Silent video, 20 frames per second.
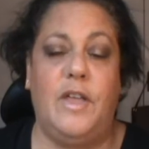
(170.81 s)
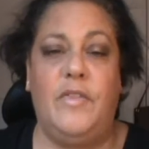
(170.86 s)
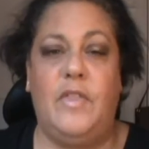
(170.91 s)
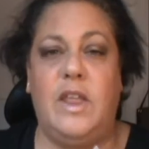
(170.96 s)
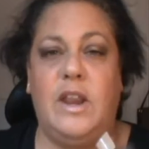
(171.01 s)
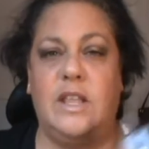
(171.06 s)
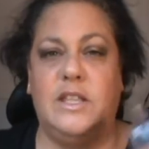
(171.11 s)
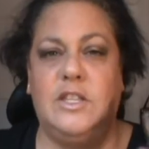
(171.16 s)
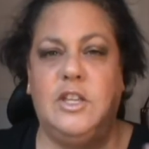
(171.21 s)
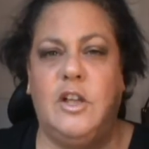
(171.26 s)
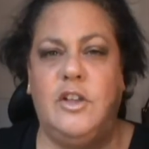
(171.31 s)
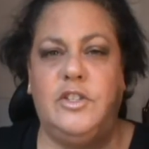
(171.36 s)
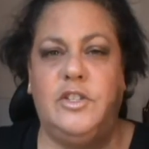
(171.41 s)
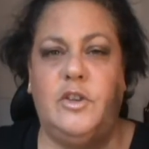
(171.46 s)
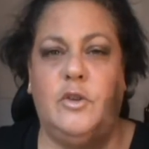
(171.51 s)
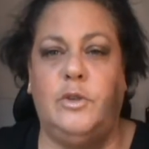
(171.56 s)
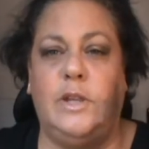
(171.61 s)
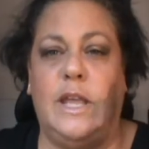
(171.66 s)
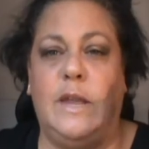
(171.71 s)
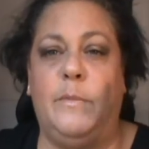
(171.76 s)
And then it's
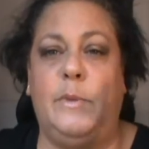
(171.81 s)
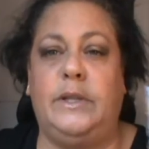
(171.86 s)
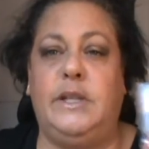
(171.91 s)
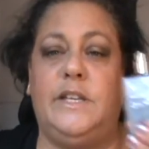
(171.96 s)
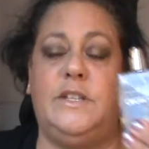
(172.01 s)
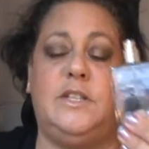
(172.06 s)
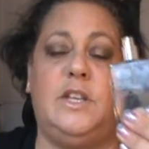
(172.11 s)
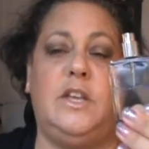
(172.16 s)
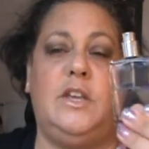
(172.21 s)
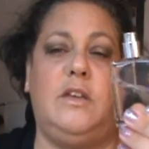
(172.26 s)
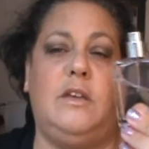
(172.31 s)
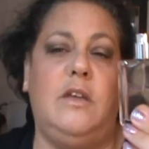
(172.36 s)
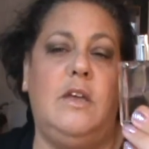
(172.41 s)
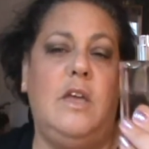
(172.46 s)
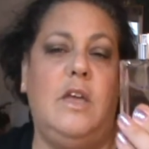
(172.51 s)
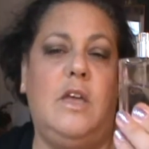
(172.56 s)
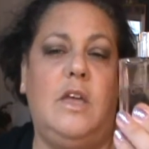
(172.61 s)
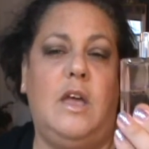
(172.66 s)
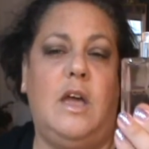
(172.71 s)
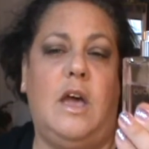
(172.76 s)
also labeled as a
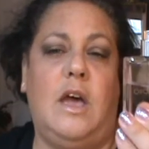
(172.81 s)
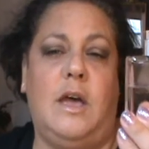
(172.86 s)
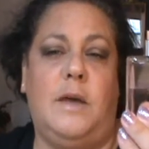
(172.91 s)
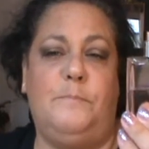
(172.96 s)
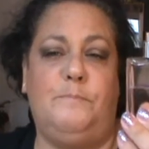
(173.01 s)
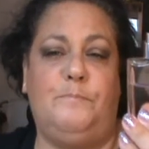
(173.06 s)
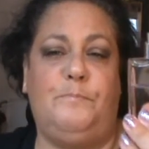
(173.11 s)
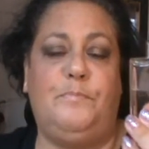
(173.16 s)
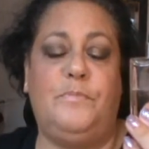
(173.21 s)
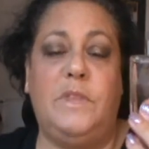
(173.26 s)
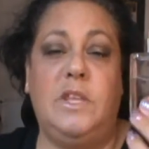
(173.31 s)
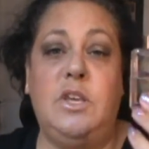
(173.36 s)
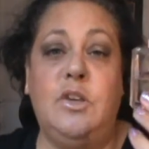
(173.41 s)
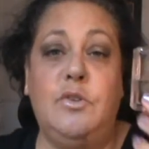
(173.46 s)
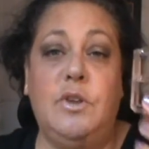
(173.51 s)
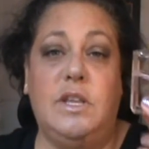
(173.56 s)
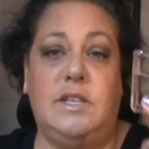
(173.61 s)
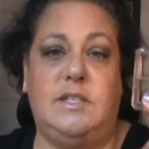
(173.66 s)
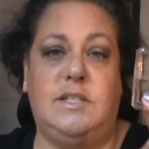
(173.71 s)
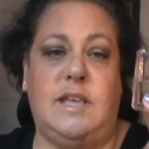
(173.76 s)

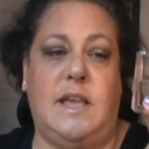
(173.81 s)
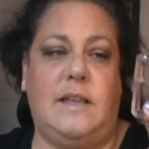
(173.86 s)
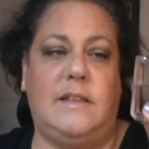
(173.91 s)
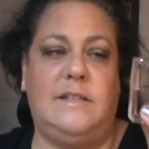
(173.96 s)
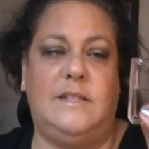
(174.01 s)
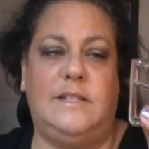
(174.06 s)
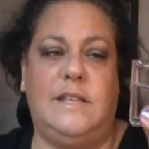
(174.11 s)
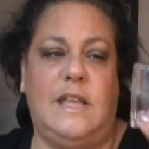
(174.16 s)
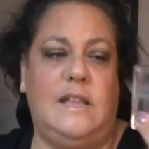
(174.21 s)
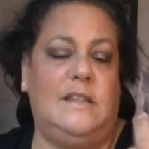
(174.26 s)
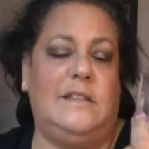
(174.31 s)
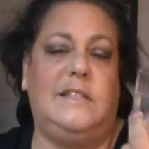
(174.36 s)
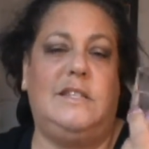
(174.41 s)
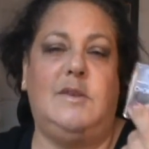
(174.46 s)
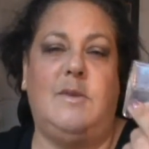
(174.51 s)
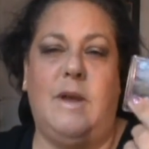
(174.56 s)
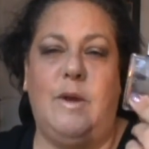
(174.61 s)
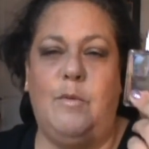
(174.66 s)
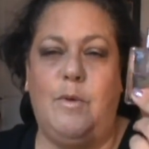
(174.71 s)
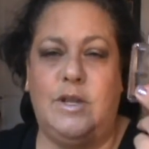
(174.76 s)
unisex scent,
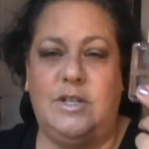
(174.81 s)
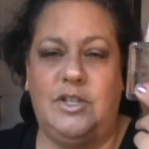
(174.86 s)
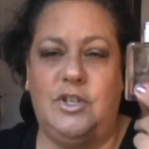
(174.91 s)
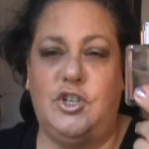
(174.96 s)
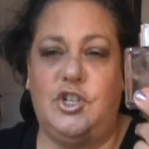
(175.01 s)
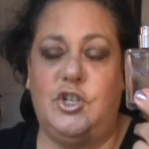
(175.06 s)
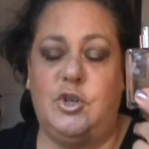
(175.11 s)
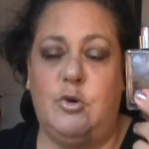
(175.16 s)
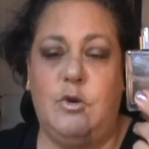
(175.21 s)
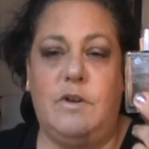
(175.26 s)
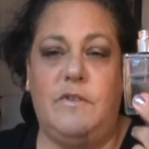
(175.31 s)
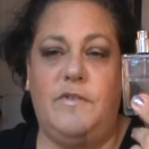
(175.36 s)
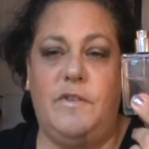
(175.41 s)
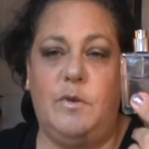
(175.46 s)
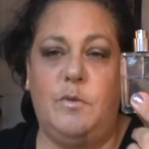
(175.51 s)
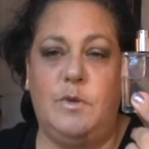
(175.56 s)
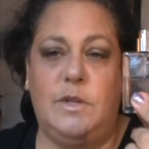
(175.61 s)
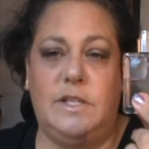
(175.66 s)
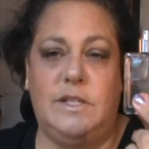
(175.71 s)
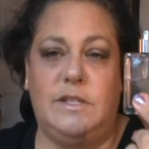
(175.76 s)
so I wasn't sure
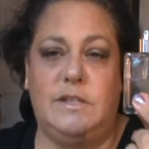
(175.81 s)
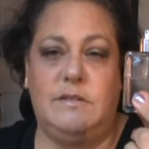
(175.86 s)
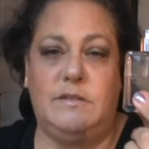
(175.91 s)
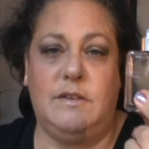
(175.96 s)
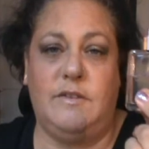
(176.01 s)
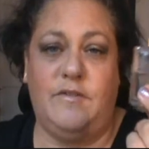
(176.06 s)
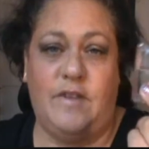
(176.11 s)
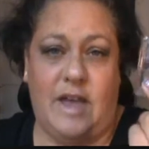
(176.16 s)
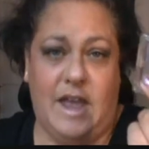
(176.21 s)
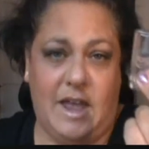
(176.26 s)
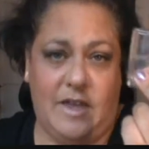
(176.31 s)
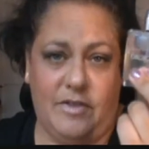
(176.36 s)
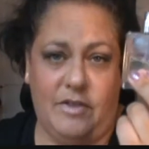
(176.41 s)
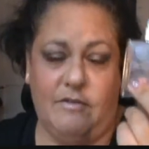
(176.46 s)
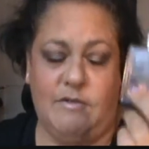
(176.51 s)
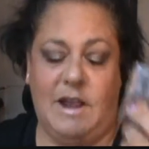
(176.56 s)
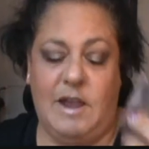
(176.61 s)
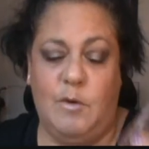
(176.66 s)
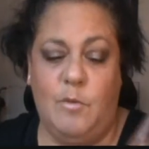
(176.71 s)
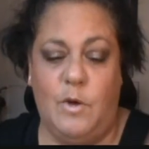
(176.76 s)
if I had
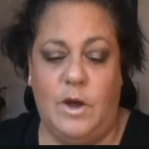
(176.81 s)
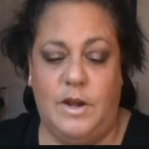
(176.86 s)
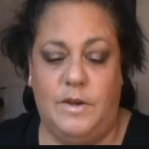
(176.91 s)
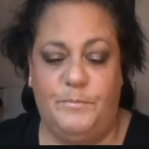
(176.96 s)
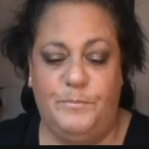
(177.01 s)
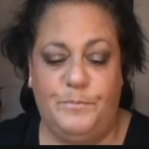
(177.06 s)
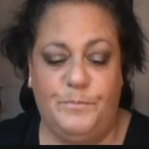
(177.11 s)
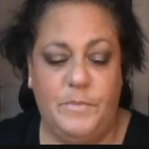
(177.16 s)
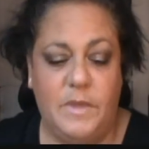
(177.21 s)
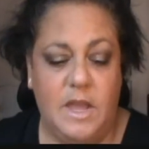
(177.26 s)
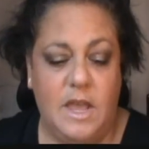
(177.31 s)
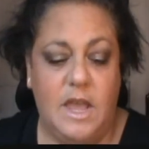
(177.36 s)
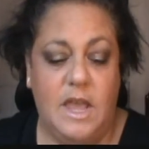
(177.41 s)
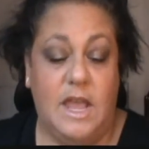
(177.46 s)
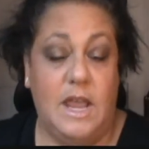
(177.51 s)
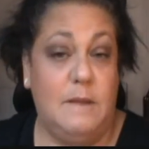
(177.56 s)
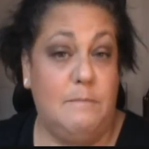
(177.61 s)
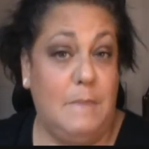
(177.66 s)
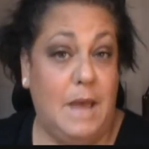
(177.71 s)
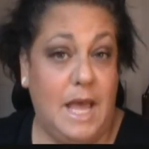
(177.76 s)
the right one
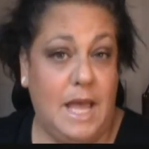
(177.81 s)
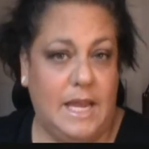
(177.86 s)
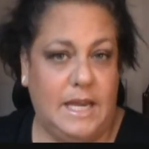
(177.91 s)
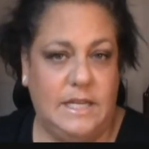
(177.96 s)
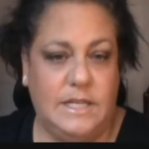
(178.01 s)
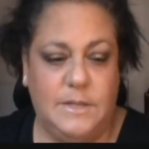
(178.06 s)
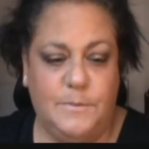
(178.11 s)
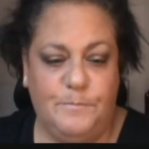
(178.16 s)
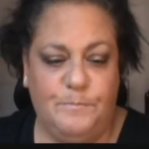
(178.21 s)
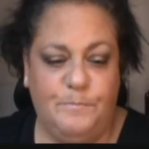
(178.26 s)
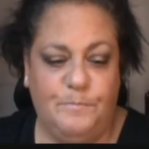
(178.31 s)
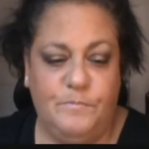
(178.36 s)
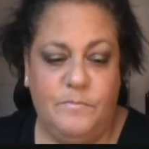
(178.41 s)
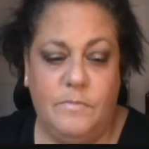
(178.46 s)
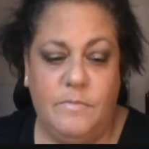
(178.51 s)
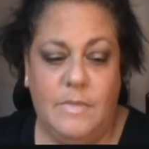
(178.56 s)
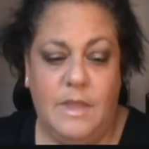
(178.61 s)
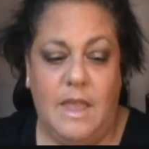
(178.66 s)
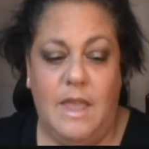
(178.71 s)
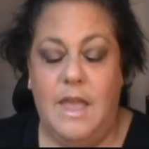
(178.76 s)
in mind.
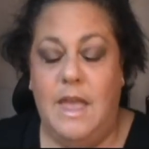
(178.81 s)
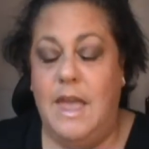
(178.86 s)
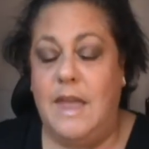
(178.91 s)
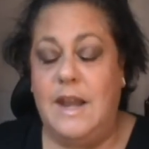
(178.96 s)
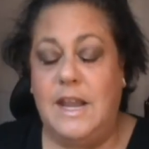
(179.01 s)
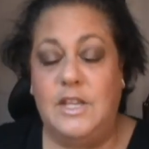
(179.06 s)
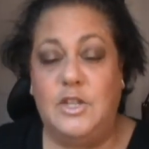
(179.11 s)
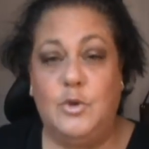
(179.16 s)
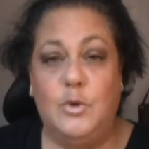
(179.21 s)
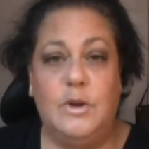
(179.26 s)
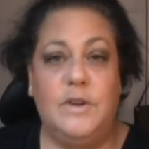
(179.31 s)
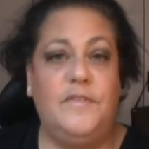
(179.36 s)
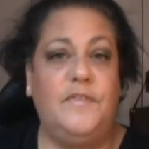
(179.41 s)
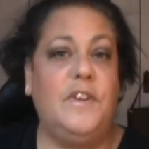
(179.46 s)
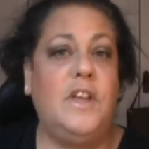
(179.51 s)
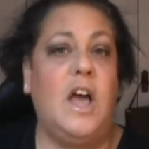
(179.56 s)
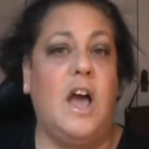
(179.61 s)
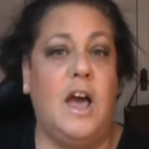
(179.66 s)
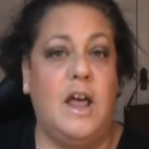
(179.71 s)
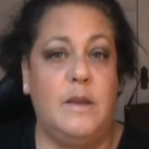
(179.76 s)
And I sort of
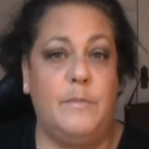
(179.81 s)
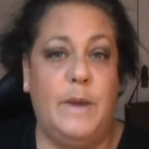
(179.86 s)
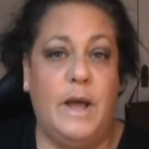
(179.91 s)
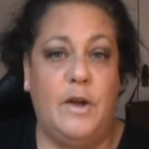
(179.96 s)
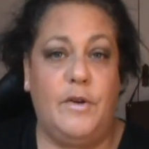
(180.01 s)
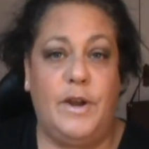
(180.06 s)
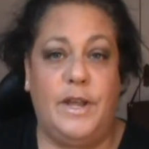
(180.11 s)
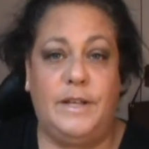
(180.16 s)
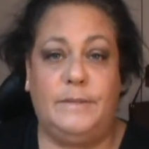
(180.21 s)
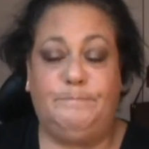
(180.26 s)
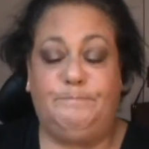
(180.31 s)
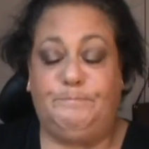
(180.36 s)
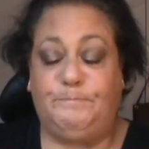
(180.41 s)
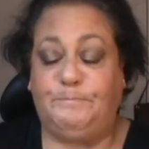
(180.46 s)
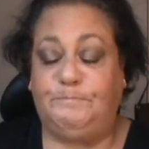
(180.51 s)
forgot about it.